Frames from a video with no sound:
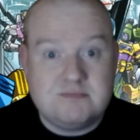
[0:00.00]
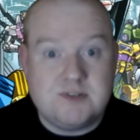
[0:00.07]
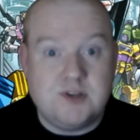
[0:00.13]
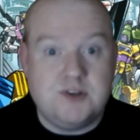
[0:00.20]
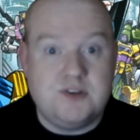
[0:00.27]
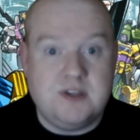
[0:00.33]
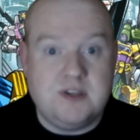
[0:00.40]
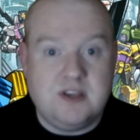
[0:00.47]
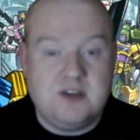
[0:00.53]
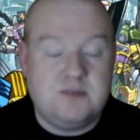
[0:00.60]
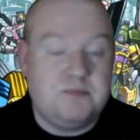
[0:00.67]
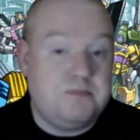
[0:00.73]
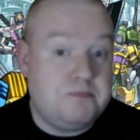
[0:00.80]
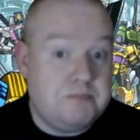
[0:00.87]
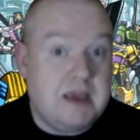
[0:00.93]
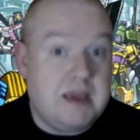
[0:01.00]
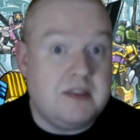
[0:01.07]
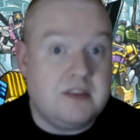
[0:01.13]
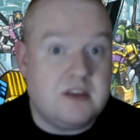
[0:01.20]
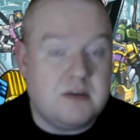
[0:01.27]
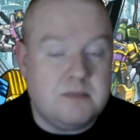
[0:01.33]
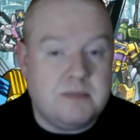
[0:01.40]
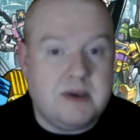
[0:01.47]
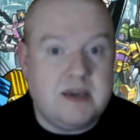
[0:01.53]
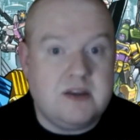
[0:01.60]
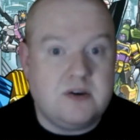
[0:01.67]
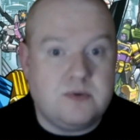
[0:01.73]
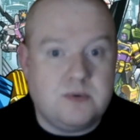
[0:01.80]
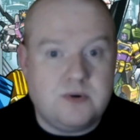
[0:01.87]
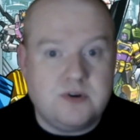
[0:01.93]
Good see, he's better than
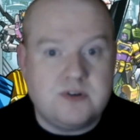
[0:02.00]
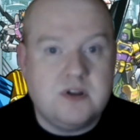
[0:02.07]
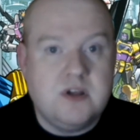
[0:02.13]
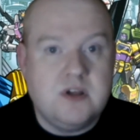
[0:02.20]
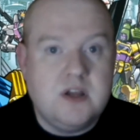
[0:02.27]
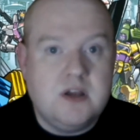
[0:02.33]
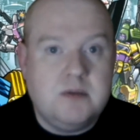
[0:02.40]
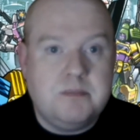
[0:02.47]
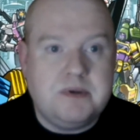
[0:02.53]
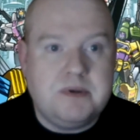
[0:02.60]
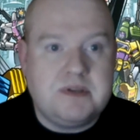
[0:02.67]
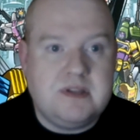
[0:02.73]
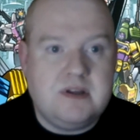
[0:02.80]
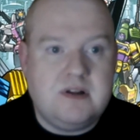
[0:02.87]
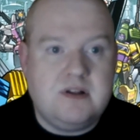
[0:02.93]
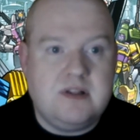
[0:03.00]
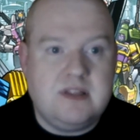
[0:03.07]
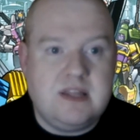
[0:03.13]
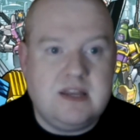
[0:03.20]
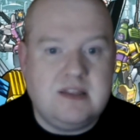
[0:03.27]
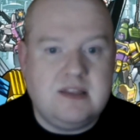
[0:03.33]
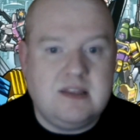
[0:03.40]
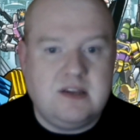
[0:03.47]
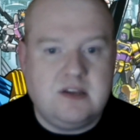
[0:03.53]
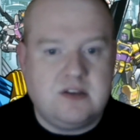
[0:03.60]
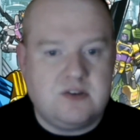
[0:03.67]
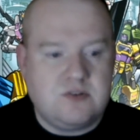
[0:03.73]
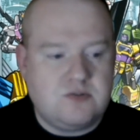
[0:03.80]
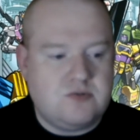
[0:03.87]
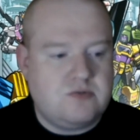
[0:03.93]
Combiner Wars, but still, at the end of the day,
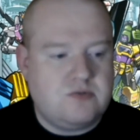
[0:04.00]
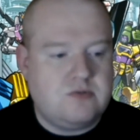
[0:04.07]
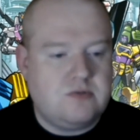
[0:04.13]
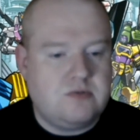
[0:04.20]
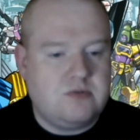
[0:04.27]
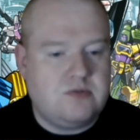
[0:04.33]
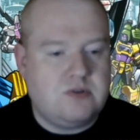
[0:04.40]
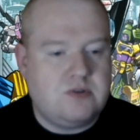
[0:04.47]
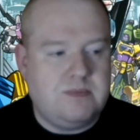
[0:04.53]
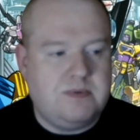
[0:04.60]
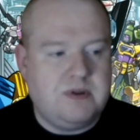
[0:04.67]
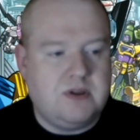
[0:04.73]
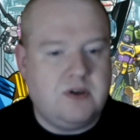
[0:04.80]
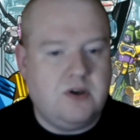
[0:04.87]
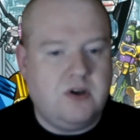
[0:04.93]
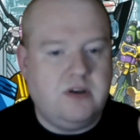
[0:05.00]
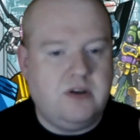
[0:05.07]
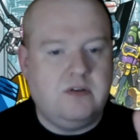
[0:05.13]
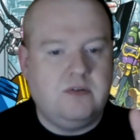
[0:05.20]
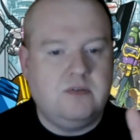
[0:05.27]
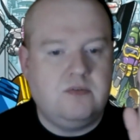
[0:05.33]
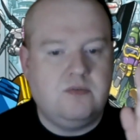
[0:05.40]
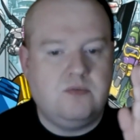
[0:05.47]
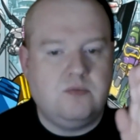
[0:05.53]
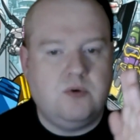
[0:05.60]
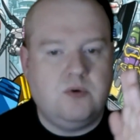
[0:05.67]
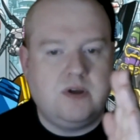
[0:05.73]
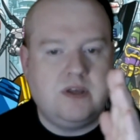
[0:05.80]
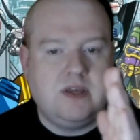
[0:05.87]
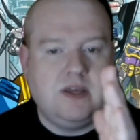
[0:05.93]
just Triptychon
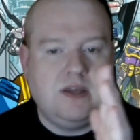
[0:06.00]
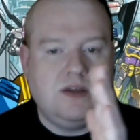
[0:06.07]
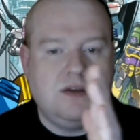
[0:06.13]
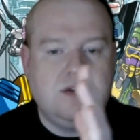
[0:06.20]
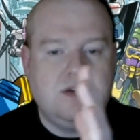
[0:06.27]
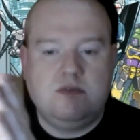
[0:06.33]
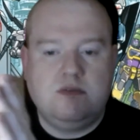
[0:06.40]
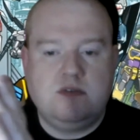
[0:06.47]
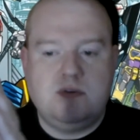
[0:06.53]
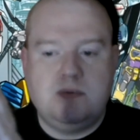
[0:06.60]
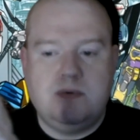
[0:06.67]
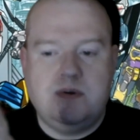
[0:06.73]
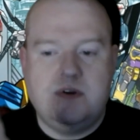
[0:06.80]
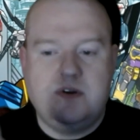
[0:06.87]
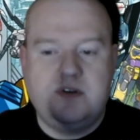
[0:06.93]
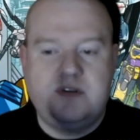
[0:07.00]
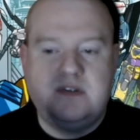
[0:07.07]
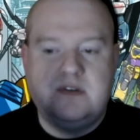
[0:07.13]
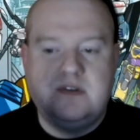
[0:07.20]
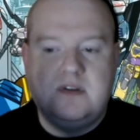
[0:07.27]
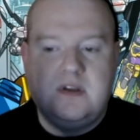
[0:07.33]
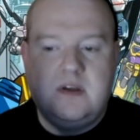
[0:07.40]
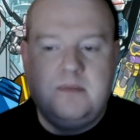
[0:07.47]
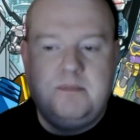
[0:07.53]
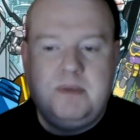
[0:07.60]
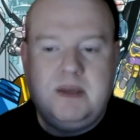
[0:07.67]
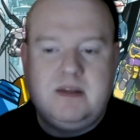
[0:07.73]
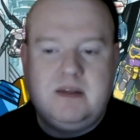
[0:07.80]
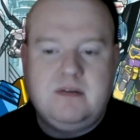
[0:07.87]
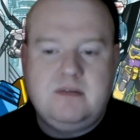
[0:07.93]
walking towards a
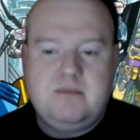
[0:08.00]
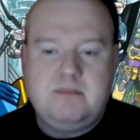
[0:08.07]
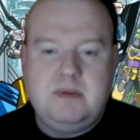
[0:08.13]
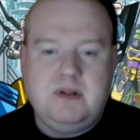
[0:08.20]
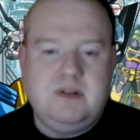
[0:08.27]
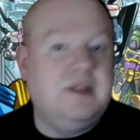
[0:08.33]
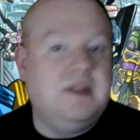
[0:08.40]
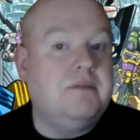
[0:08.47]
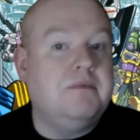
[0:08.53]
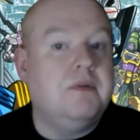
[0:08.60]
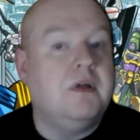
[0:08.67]
big building.